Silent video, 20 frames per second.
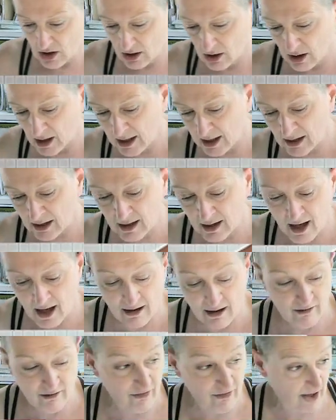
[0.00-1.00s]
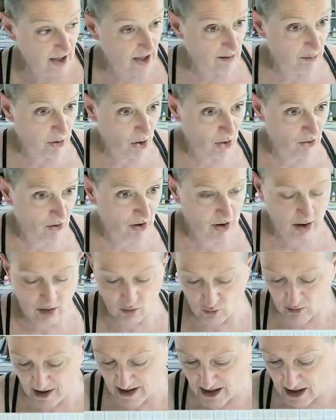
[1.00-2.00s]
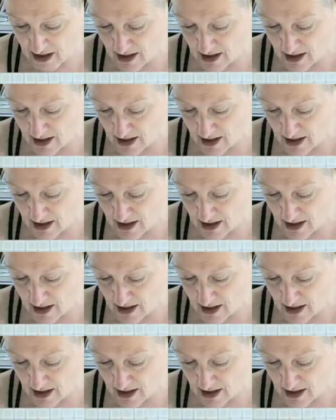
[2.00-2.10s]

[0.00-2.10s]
and I have a block ready